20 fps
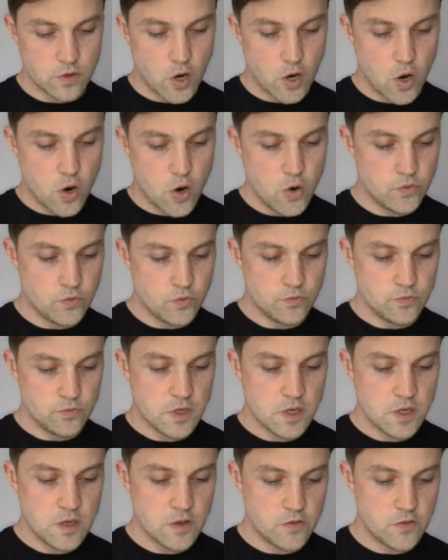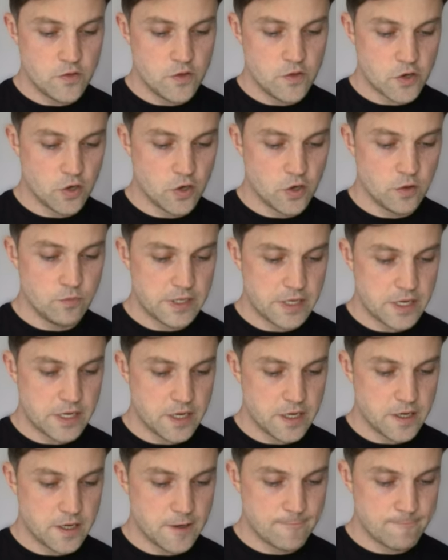own the
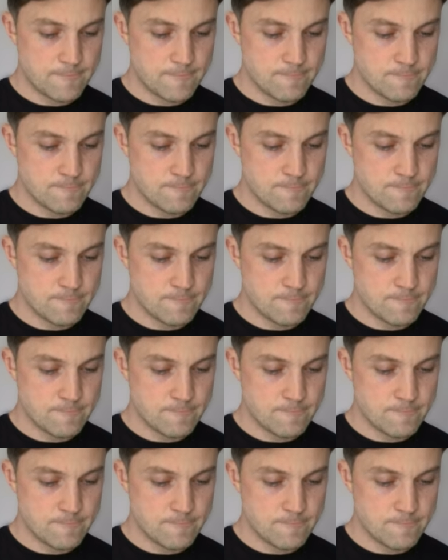company.